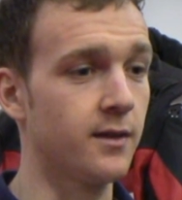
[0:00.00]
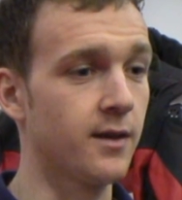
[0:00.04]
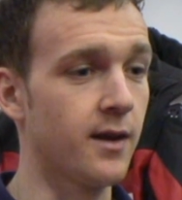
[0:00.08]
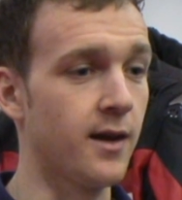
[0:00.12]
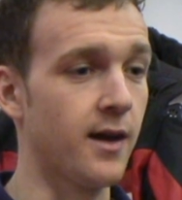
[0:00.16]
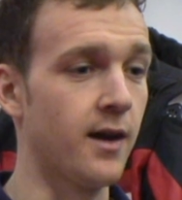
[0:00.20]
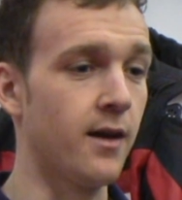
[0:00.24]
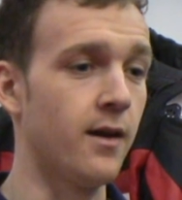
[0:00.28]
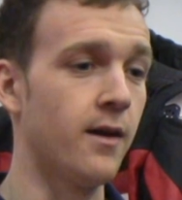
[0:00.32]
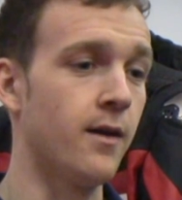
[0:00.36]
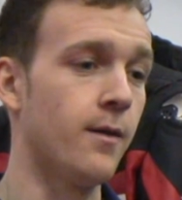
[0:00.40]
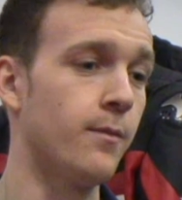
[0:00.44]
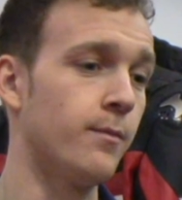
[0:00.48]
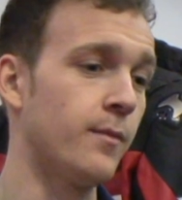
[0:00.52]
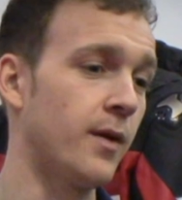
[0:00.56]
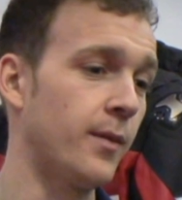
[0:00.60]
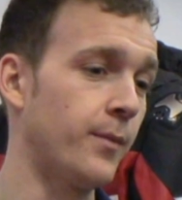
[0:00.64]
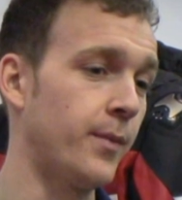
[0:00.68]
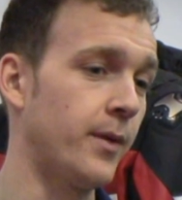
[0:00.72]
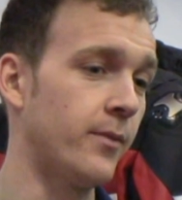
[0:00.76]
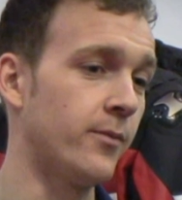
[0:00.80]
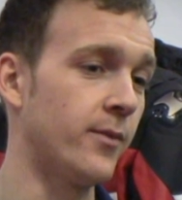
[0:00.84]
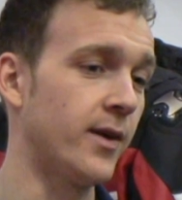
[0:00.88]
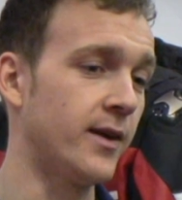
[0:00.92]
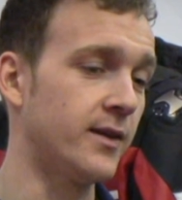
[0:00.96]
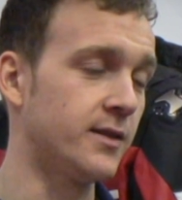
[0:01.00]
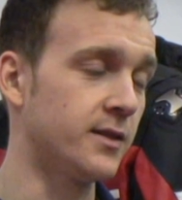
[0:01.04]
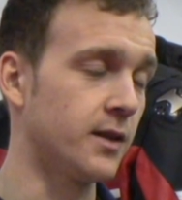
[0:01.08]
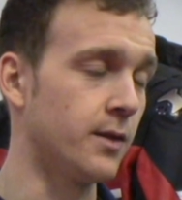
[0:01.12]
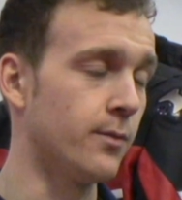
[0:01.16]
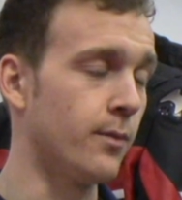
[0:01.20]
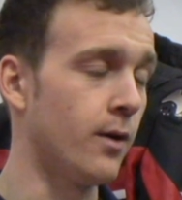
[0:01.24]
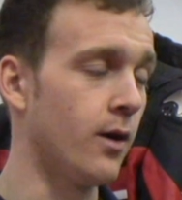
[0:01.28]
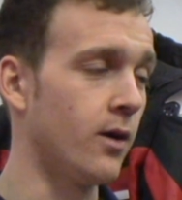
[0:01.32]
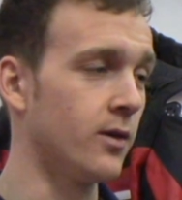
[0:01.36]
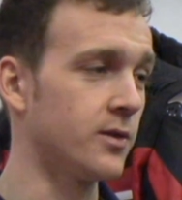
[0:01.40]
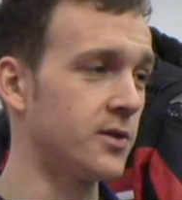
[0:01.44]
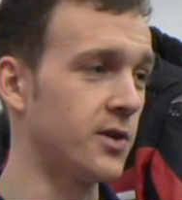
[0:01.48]
I'd been racing a
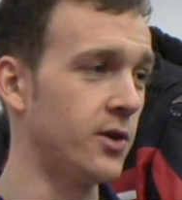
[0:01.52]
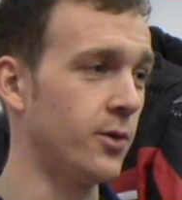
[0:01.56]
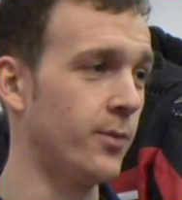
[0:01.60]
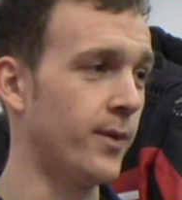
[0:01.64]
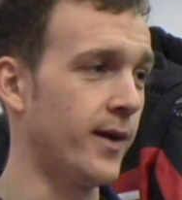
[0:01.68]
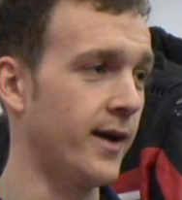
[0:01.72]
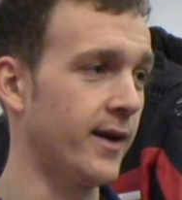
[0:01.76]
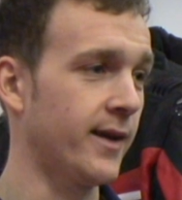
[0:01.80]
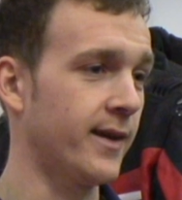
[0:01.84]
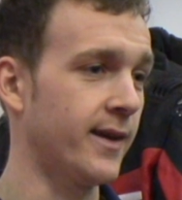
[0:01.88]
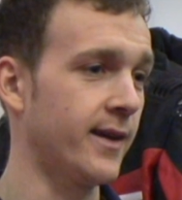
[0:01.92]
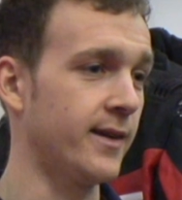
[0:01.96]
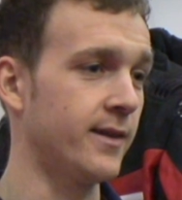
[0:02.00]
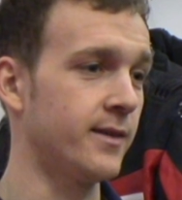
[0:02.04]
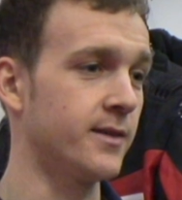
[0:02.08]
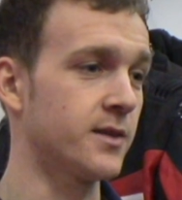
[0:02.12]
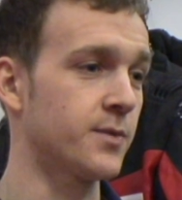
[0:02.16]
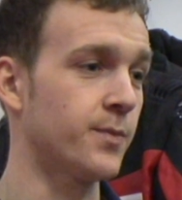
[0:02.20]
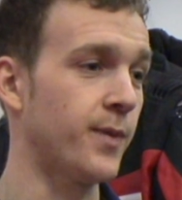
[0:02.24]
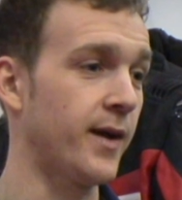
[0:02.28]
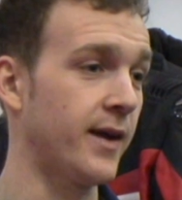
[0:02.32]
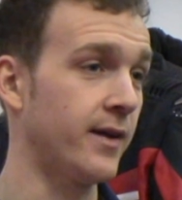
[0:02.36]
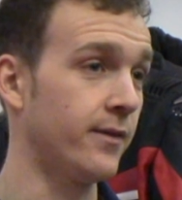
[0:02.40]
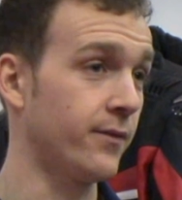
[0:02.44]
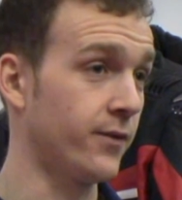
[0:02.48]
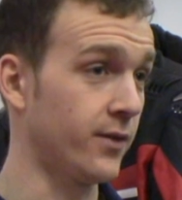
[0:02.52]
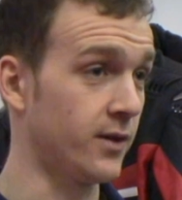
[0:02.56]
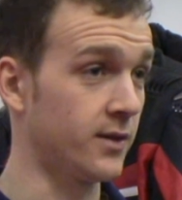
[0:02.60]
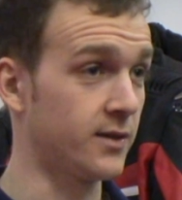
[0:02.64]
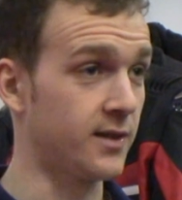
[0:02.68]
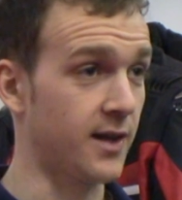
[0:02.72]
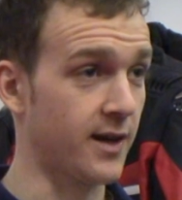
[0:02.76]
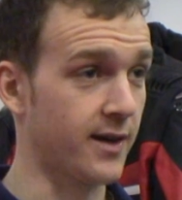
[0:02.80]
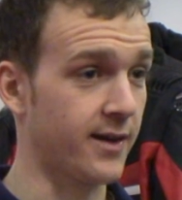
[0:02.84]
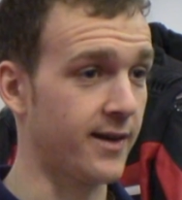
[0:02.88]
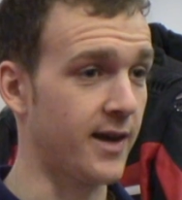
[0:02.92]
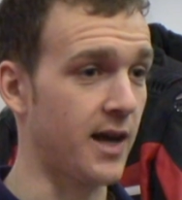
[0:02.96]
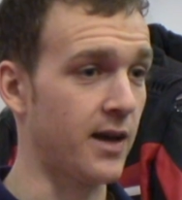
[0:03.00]
Moto2 bike in Spain for the
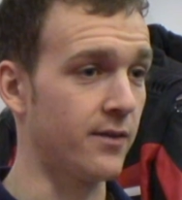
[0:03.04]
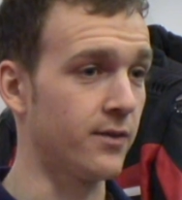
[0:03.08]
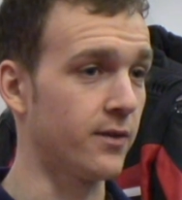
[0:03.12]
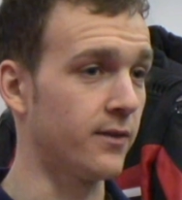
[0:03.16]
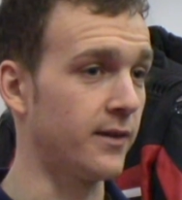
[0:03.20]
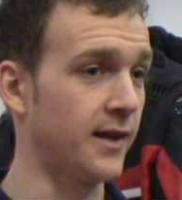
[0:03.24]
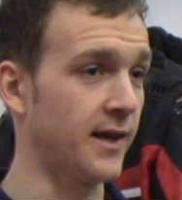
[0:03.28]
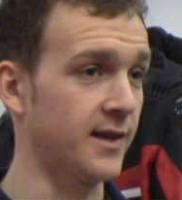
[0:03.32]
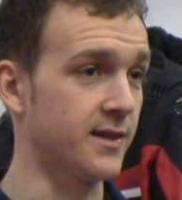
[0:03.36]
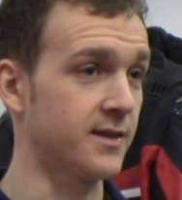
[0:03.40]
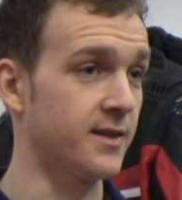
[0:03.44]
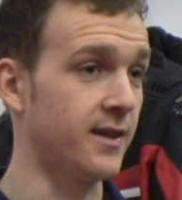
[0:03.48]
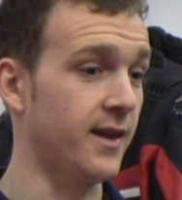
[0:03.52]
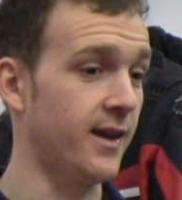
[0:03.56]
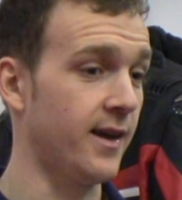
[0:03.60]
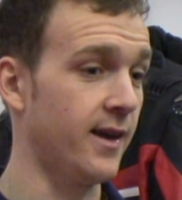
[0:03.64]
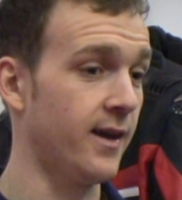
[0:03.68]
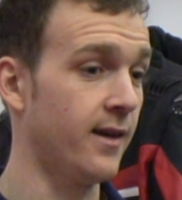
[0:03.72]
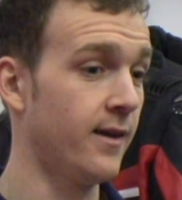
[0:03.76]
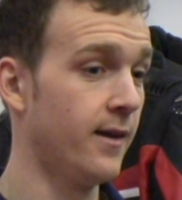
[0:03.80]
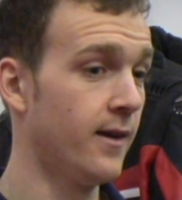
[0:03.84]
second half of last year